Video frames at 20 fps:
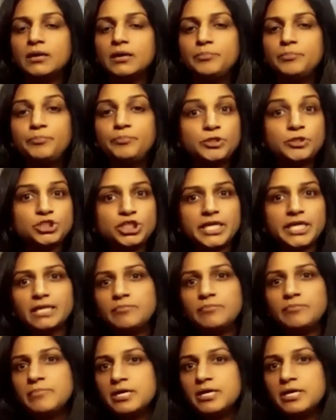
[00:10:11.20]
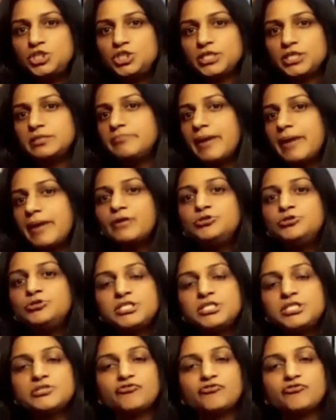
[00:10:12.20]
pushing and merging the boundaries
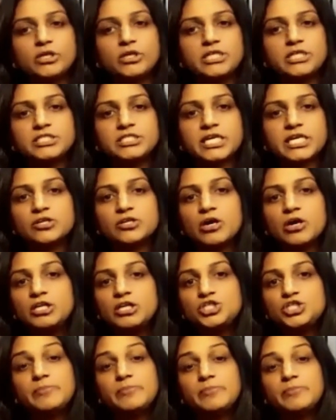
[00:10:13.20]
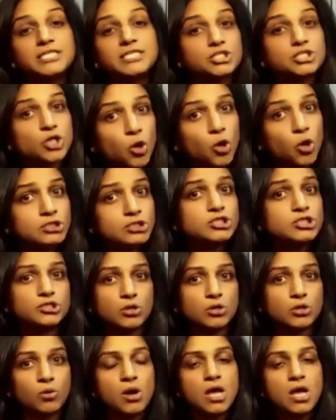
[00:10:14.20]
of modern technology, but it's
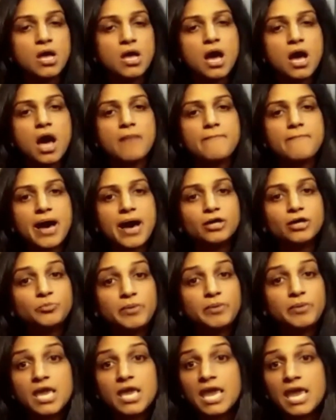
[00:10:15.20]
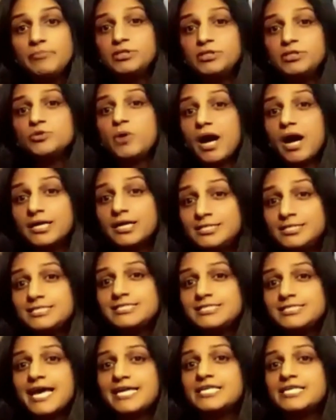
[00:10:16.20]
also about being able to
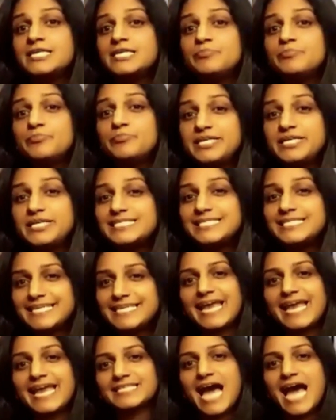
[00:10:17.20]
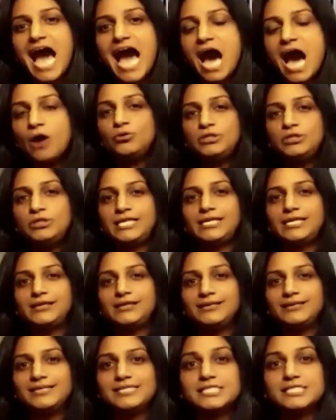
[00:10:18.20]
understand and appreciate how the
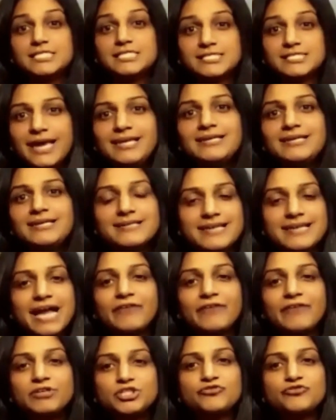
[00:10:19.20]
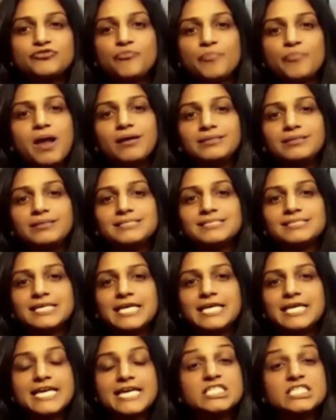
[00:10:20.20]
silent language of plants
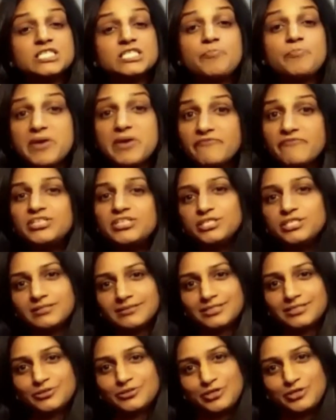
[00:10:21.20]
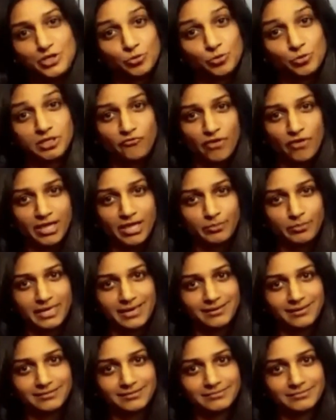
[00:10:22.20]
is pivotal to human
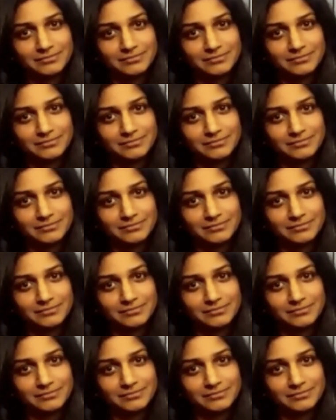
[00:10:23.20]
well-being.